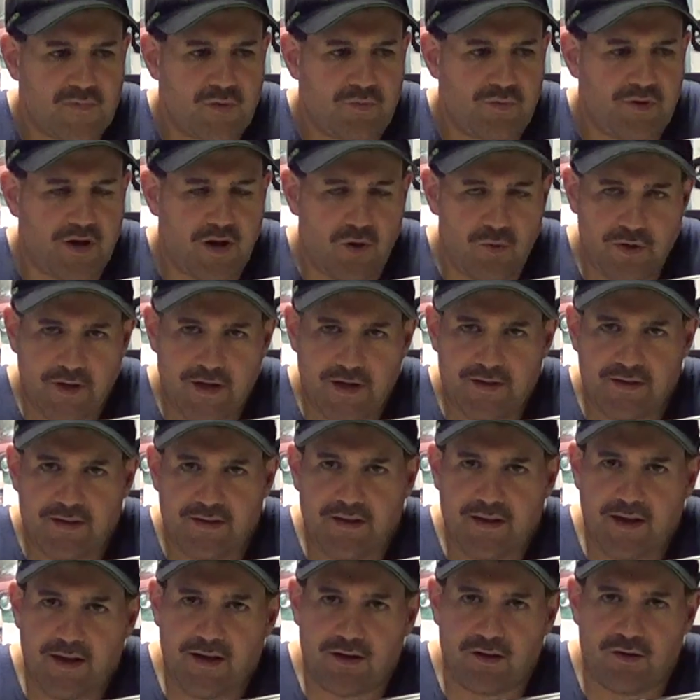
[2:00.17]
Now we had the
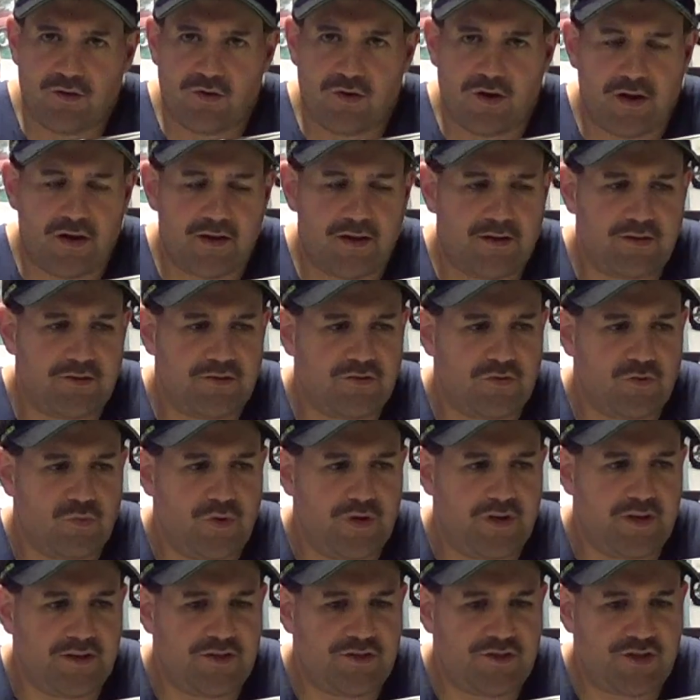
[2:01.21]
data logging so we
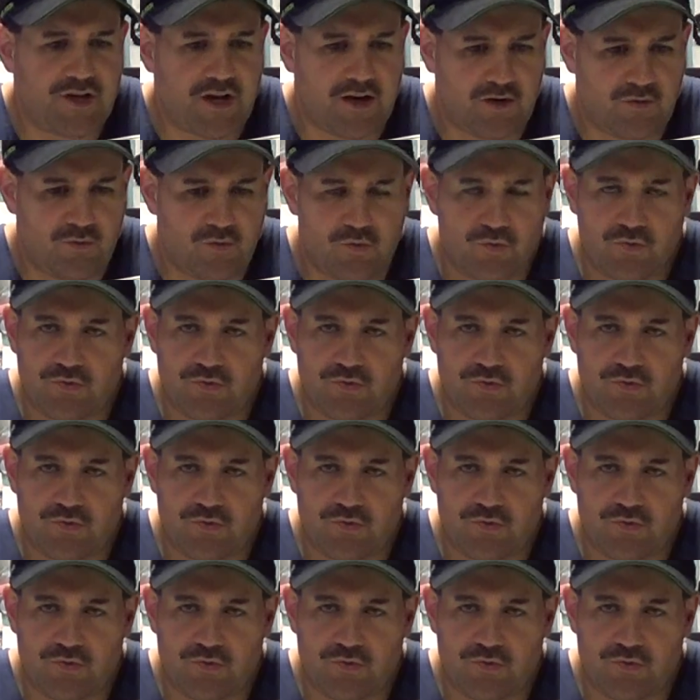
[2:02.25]
could check what